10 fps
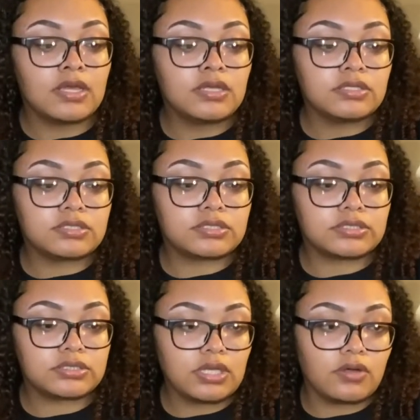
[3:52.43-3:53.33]

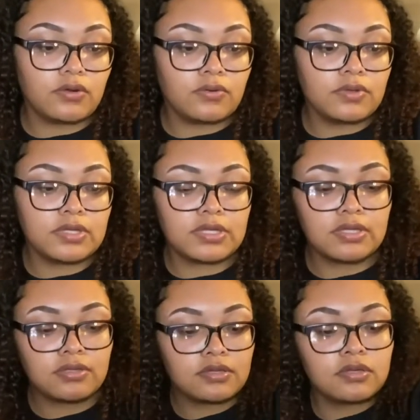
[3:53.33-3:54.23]
So
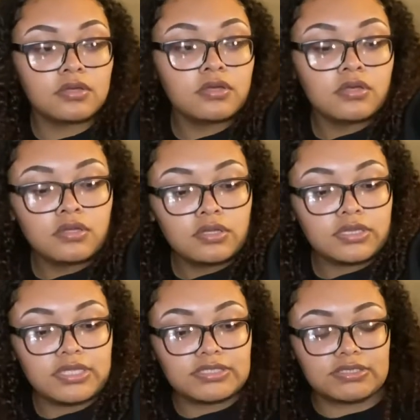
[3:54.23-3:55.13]

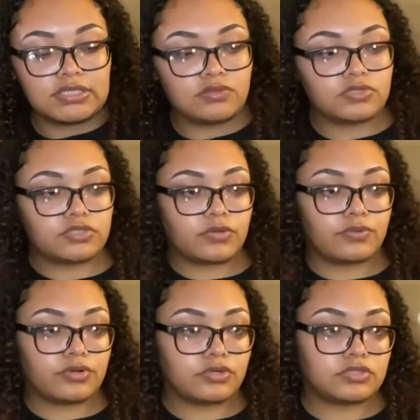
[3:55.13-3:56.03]
let's see which one we're
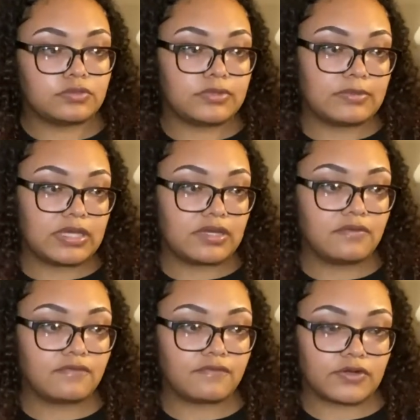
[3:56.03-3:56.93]
going to be making
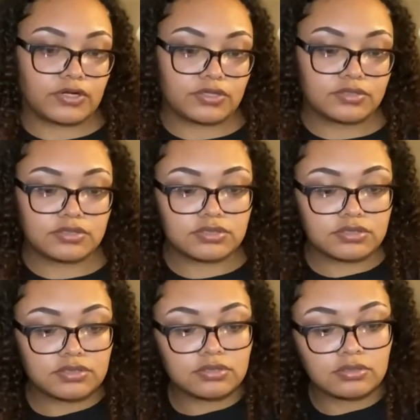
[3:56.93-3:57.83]
first.
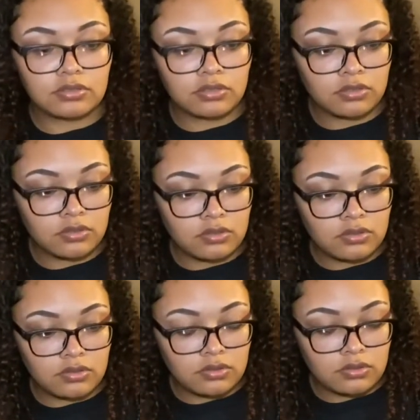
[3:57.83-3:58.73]

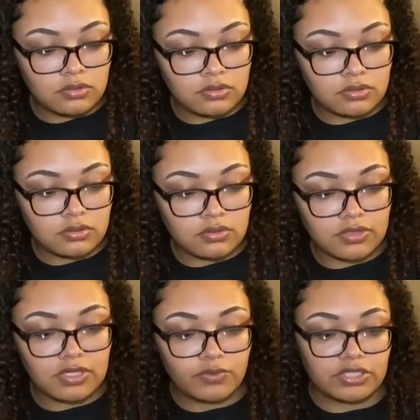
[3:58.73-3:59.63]
I
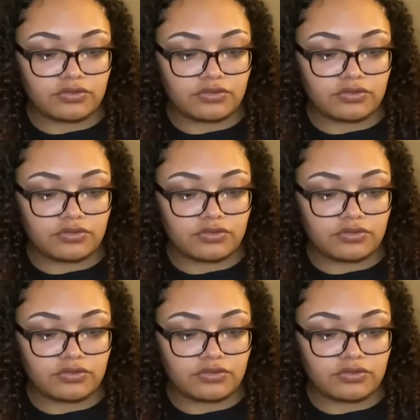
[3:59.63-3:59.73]
think we can do